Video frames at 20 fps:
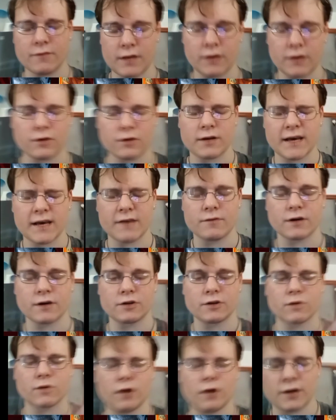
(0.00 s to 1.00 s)
they could have a
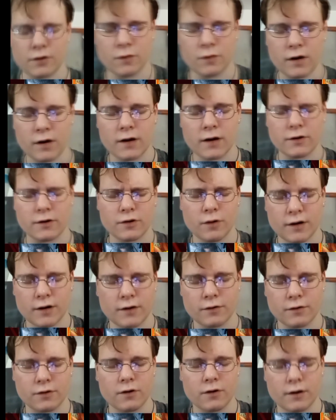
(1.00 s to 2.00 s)
QR QR QR
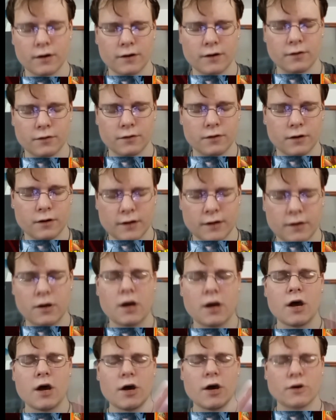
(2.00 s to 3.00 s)
code QR code QR
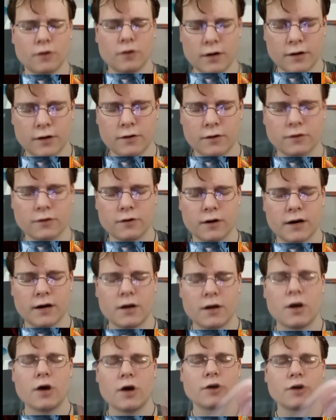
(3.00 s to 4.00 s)
QR code QR
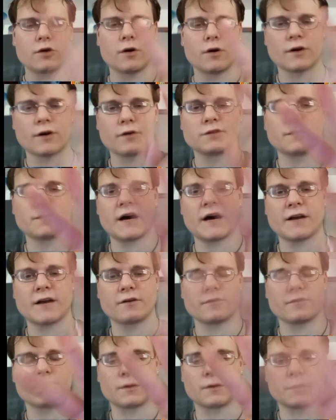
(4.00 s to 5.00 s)
QR codes
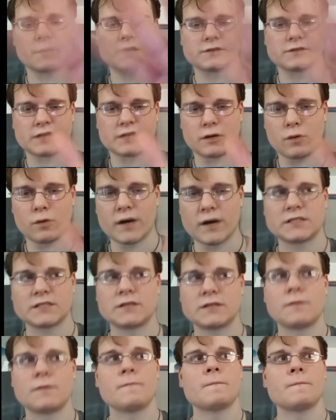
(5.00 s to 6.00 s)
pattern for your bundles and
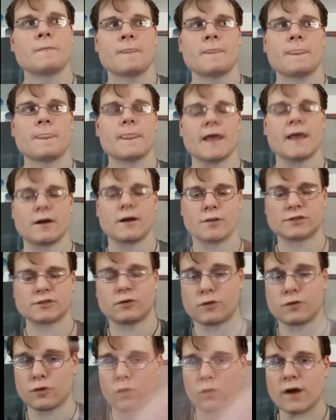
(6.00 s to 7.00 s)
quests, and
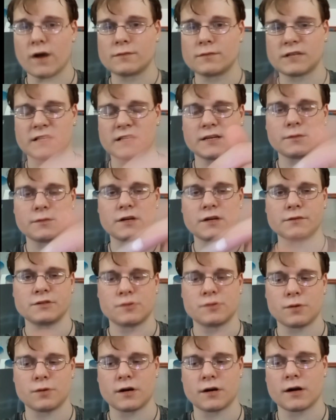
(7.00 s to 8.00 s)
also on the website
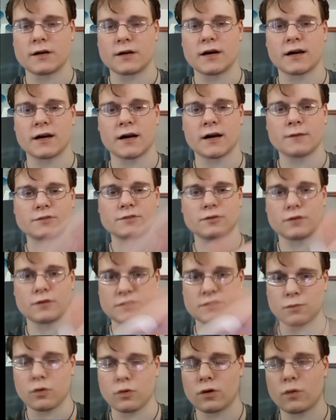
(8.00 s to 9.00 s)
www.supercard.com. So
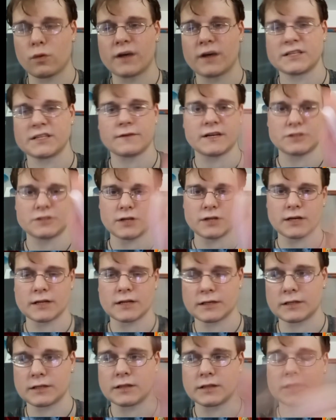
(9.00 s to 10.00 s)
there's more ways of
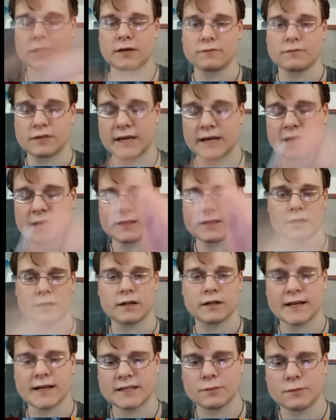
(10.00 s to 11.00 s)
actually getting getting the
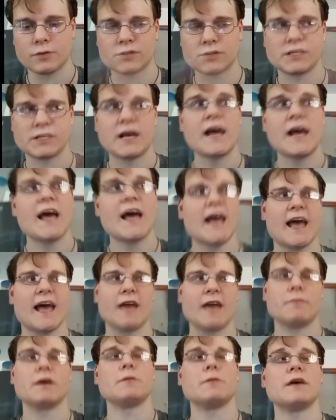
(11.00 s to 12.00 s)
collectibles,
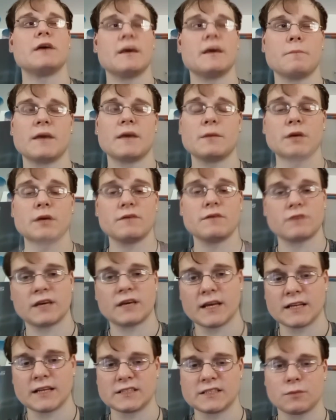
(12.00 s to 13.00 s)
and maybe and maybe even
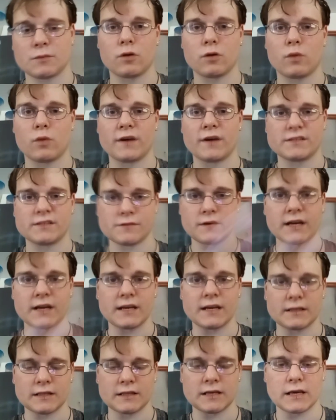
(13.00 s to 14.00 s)
getting some more ways of
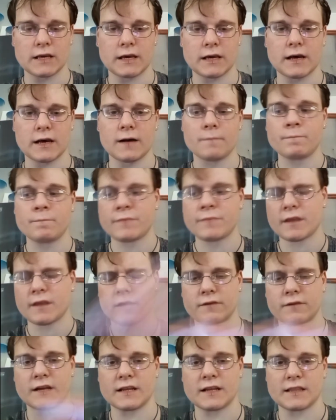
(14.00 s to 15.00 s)
getting the uh,
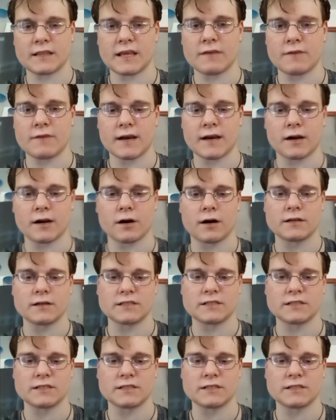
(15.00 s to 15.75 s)
of getting the event cards